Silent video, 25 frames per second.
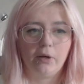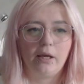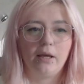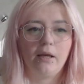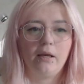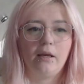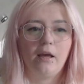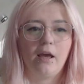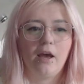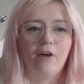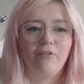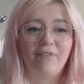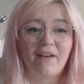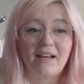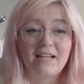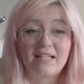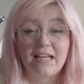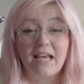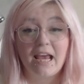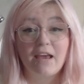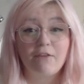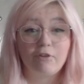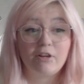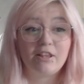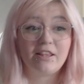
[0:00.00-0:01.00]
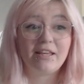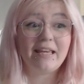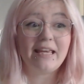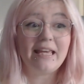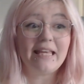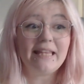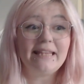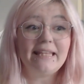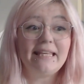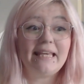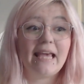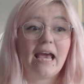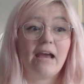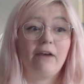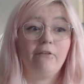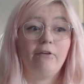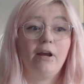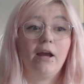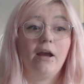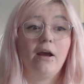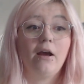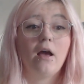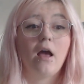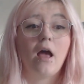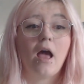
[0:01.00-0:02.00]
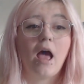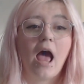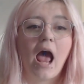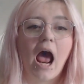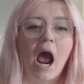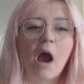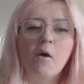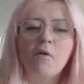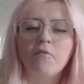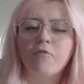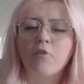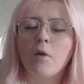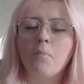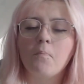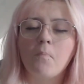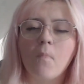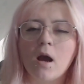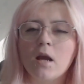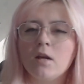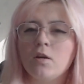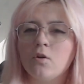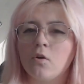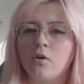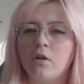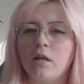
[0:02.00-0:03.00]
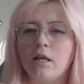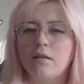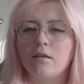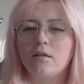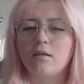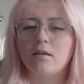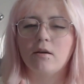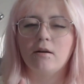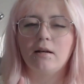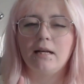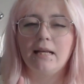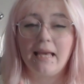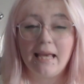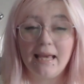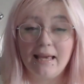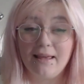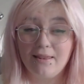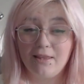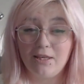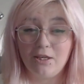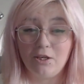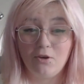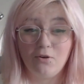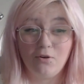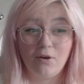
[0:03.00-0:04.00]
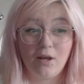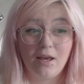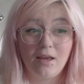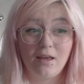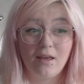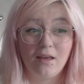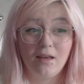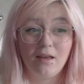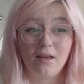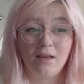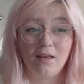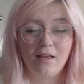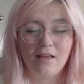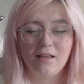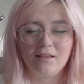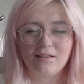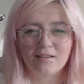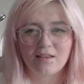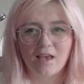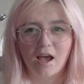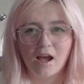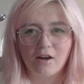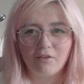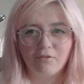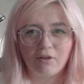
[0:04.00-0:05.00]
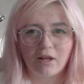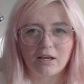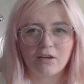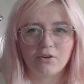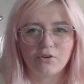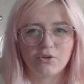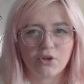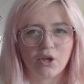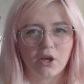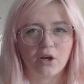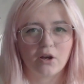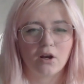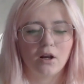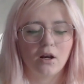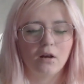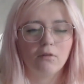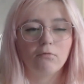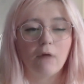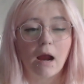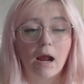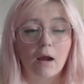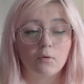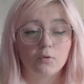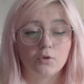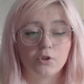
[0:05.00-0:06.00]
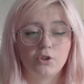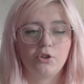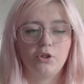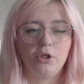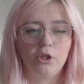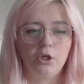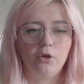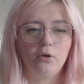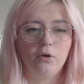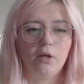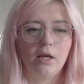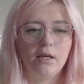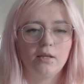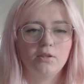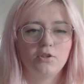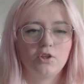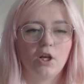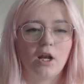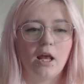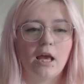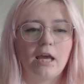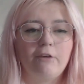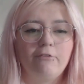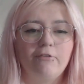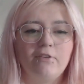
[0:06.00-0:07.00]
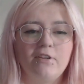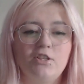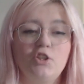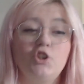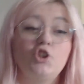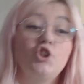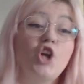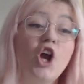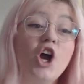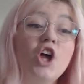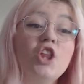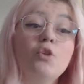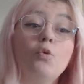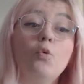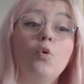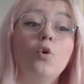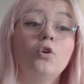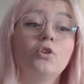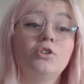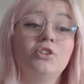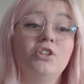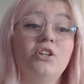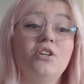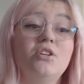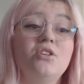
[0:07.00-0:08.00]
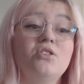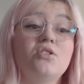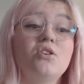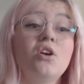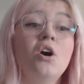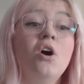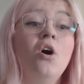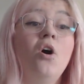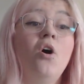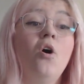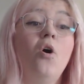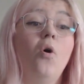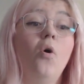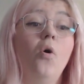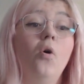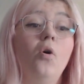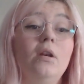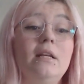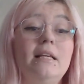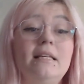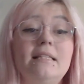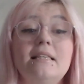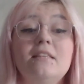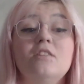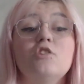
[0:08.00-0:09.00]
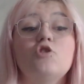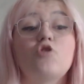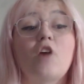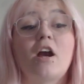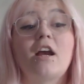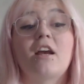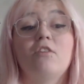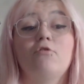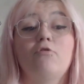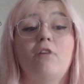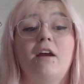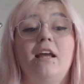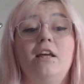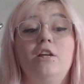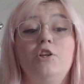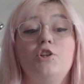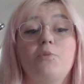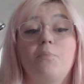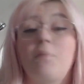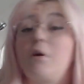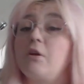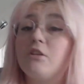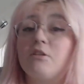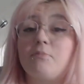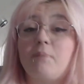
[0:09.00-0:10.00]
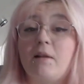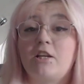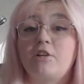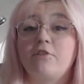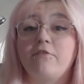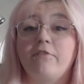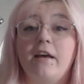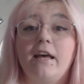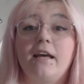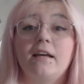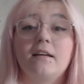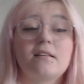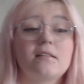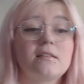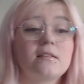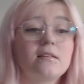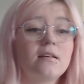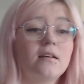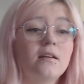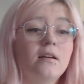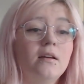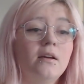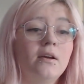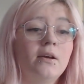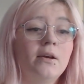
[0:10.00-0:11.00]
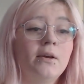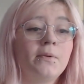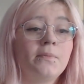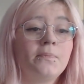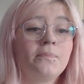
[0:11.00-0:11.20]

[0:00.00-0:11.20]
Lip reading: a unit, affecting everything in the area. However, it might not necessarily hit the unit. It's kind of like a circle around the unit. So like Fizz's Churn the Waters or Lee Sin's Dragon Rage are both splash effects.